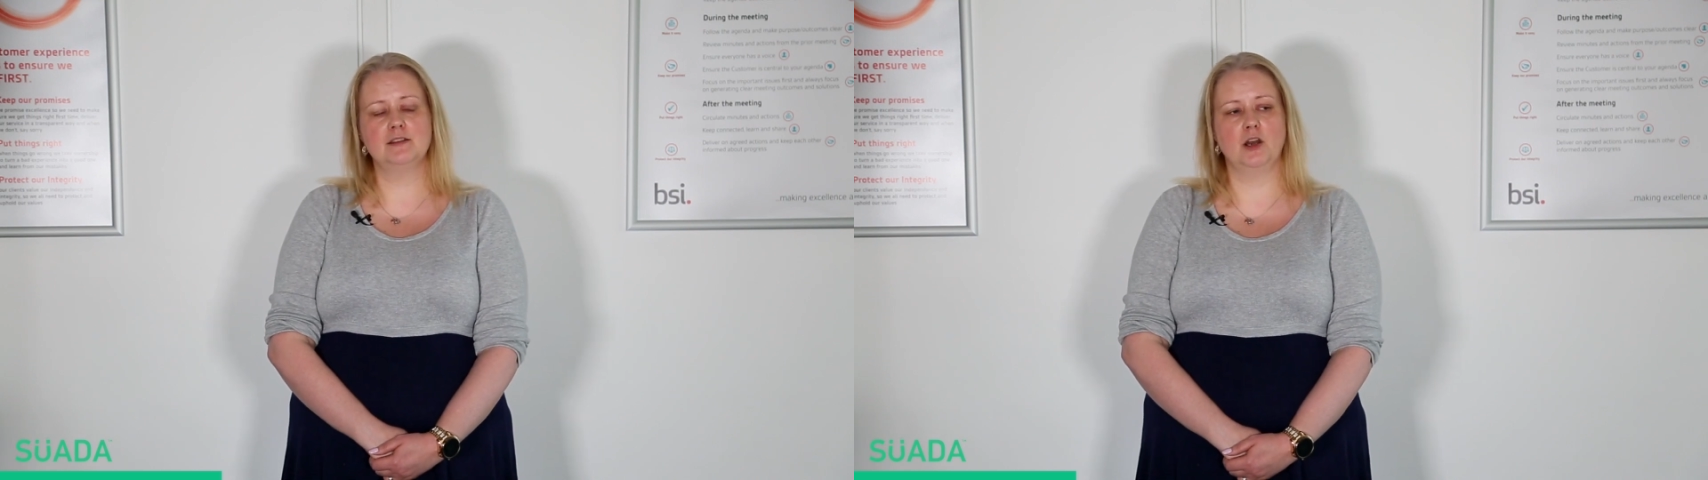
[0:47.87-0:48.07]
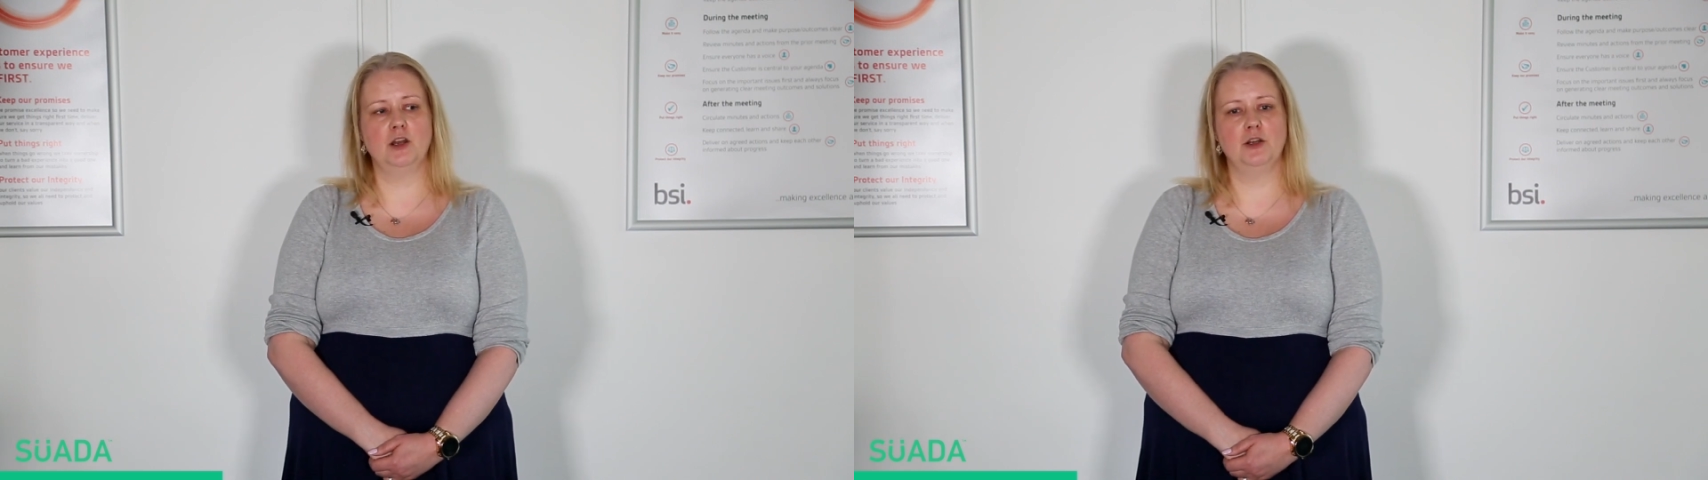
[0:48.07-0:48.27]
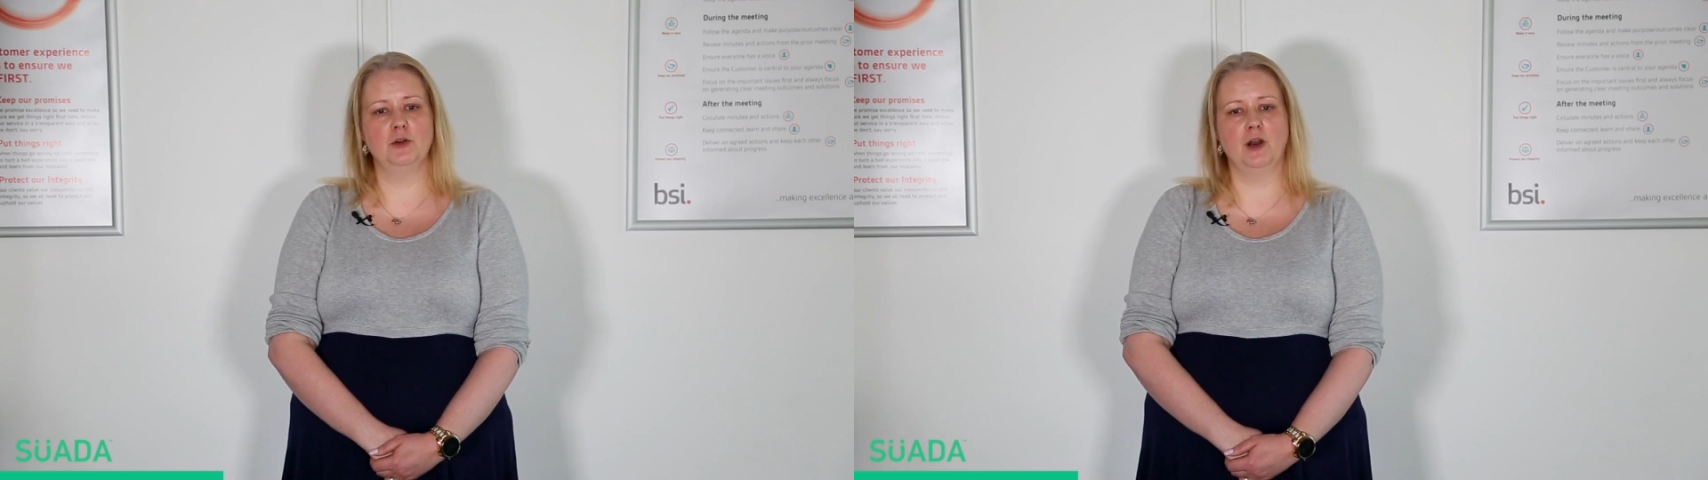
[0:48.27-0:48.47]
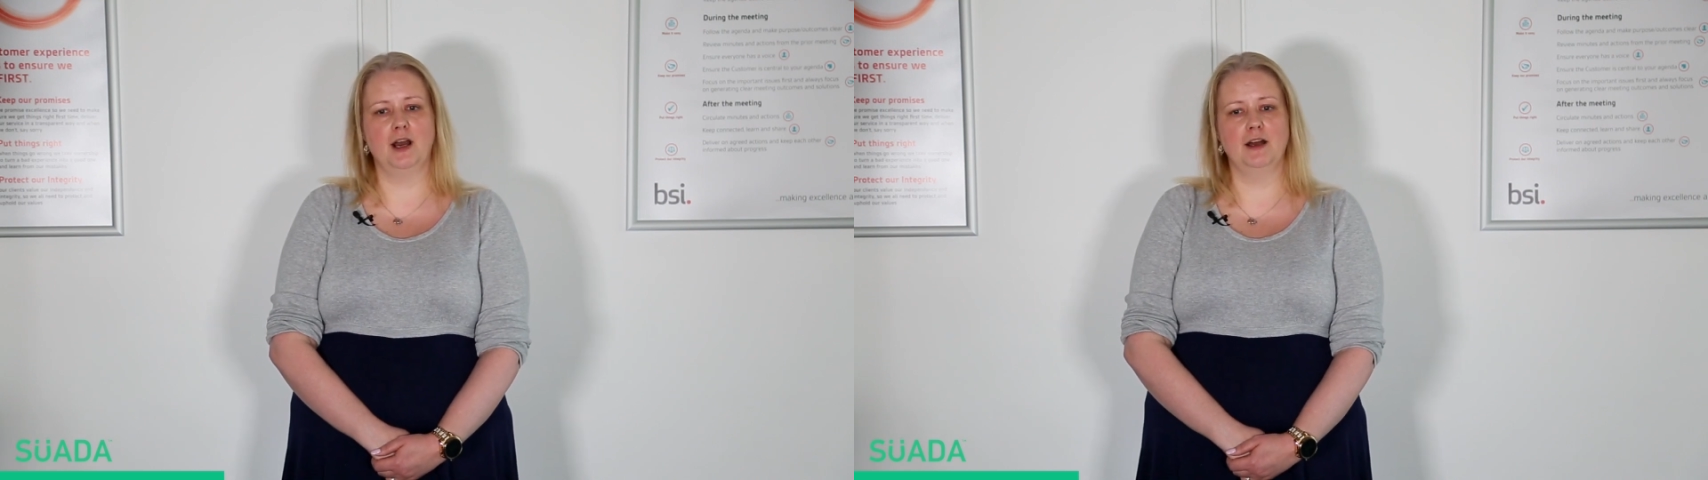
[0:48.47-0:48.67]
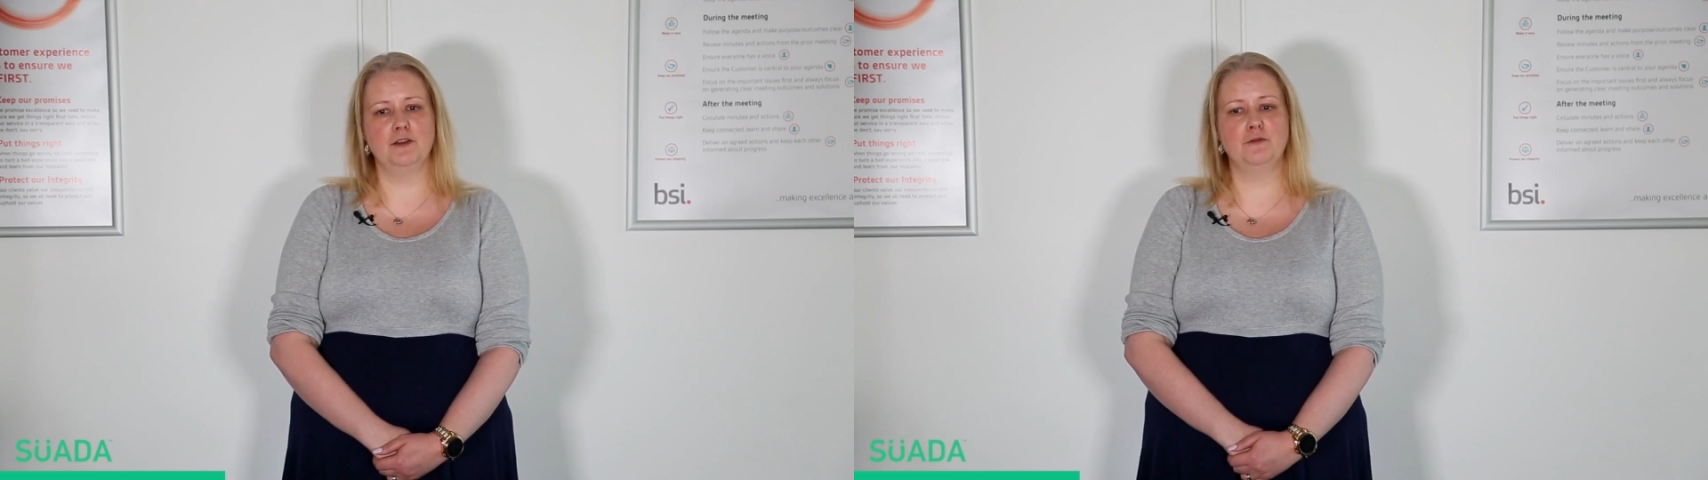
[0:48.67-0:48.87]
So
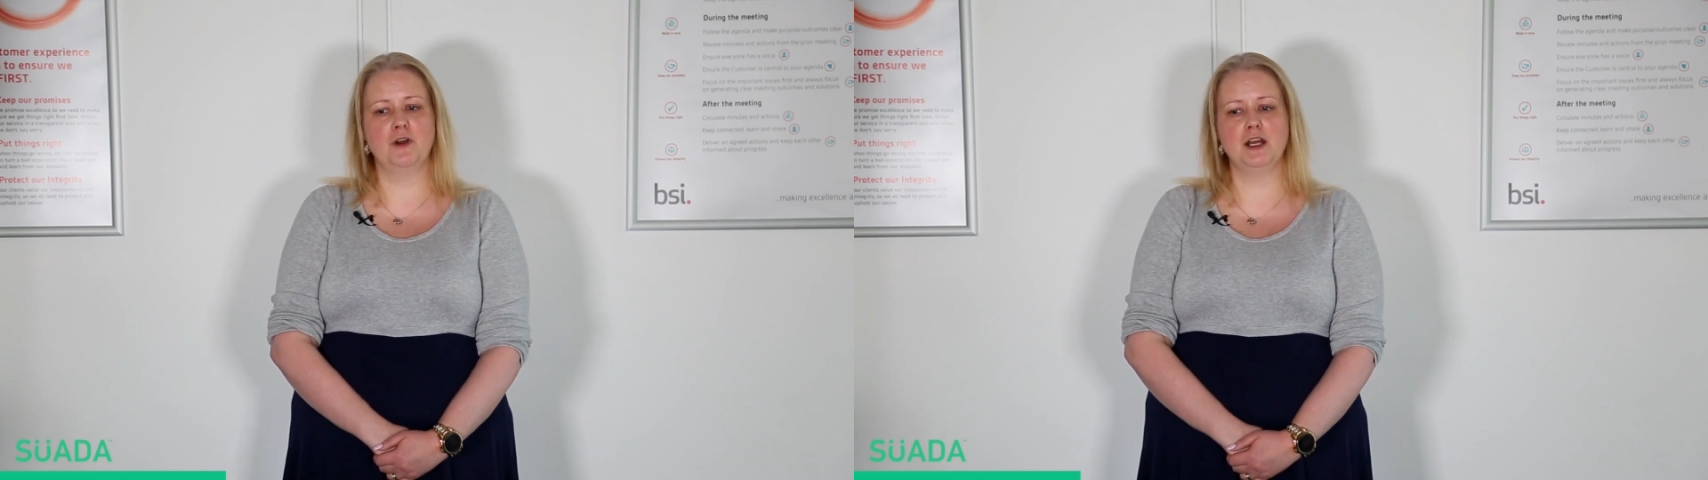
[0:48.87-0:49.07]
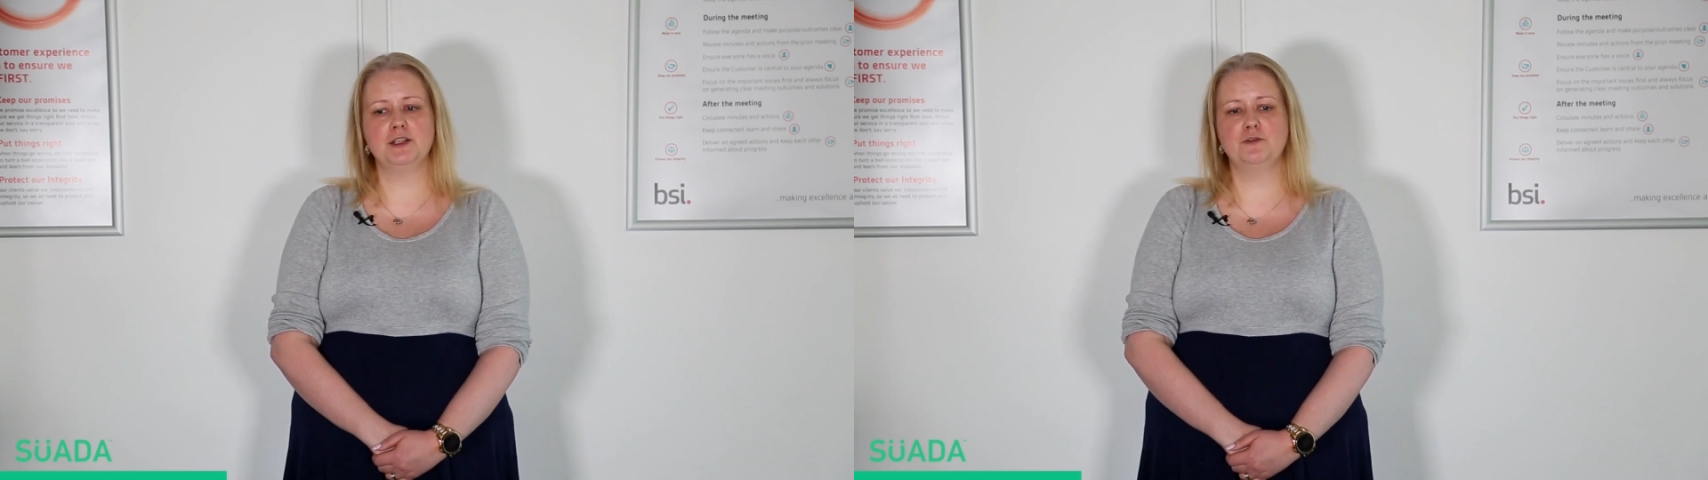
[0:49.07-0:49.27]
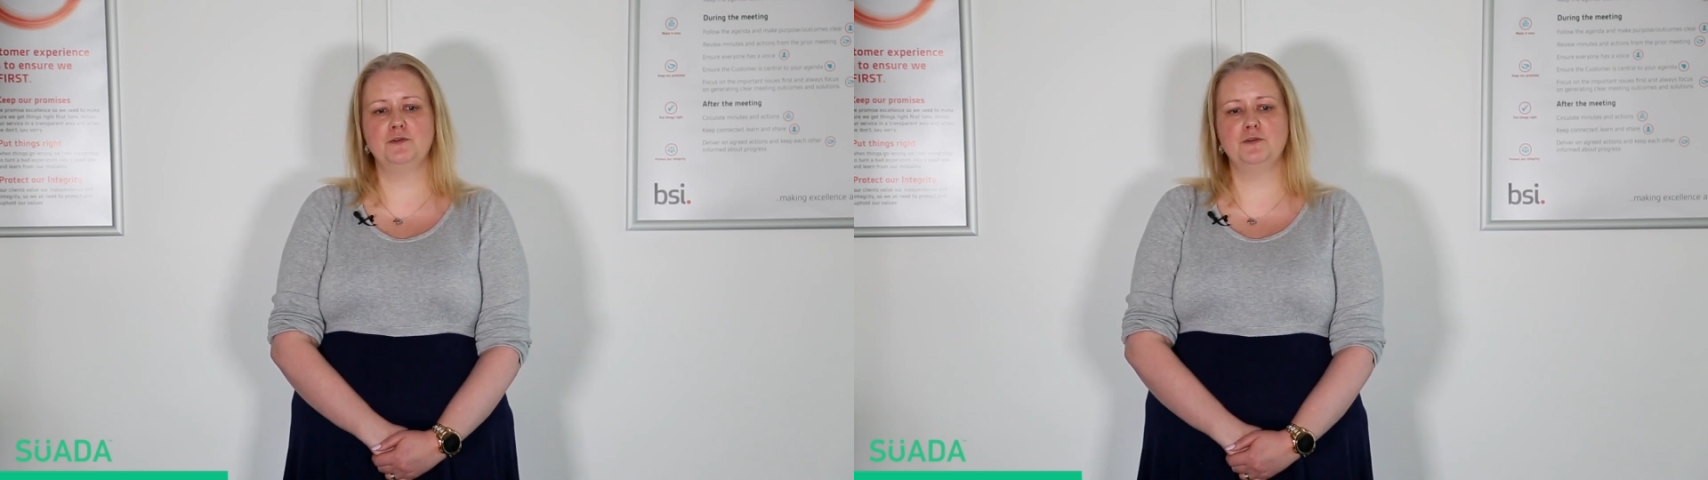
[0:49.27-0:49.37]
the first